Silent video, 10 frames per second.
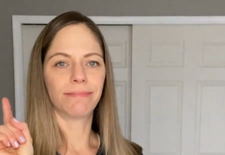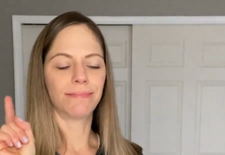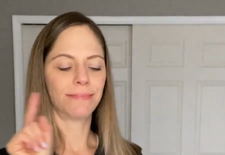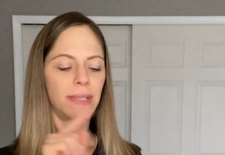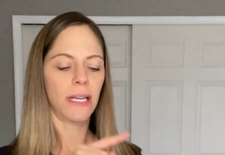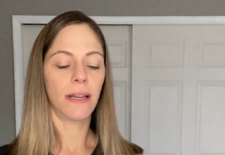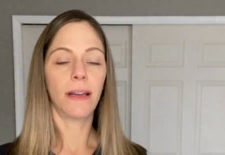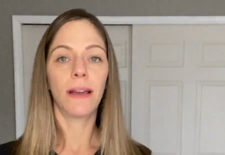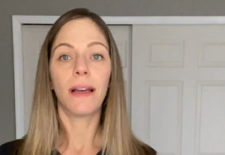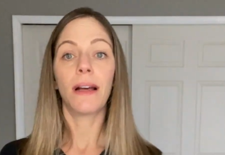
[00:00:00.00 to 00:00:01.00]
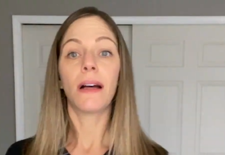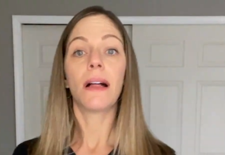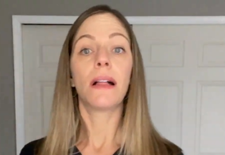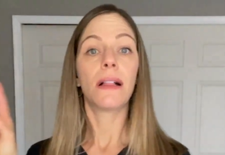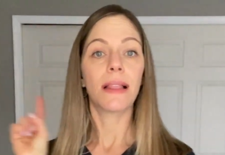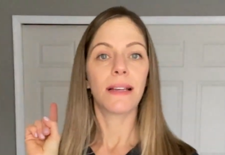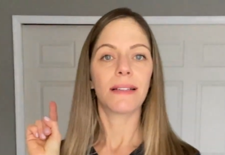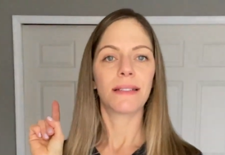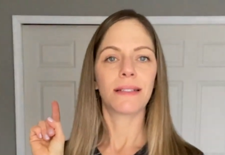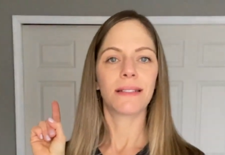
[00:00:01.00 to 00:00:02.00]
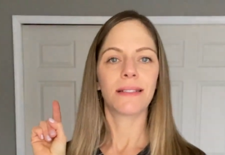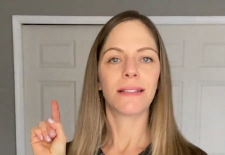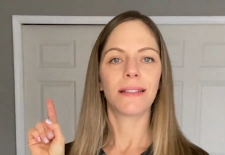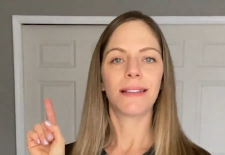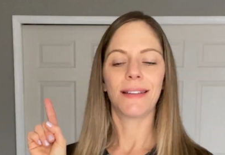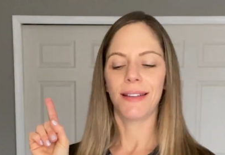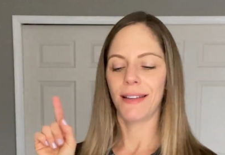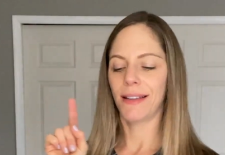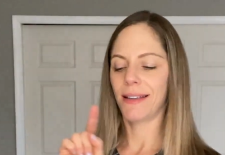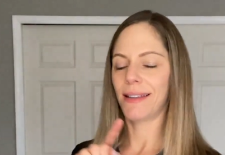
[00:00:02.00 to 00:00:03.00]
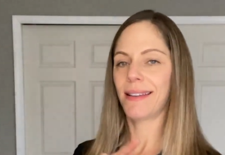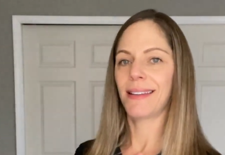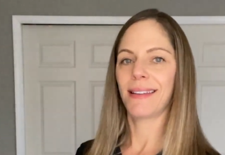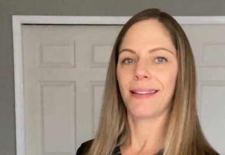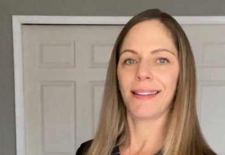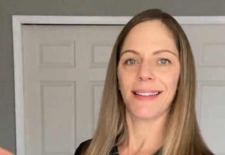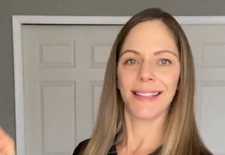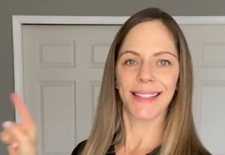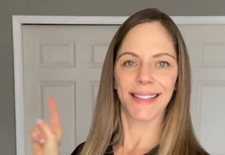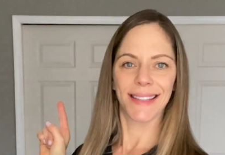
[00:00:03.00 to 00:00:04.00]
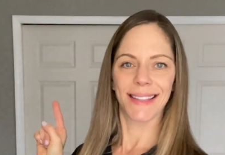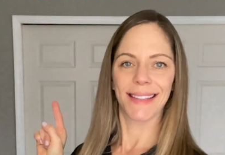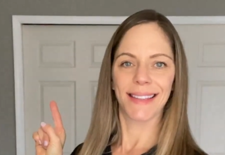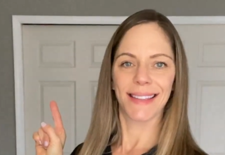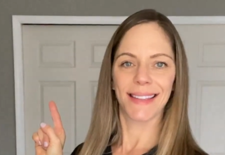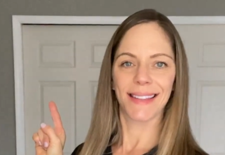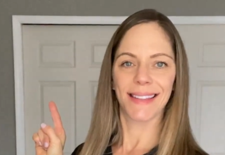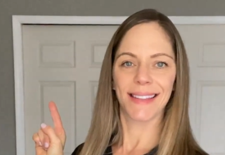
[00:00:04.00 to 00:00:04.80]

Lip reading: No one is speaking in this clip.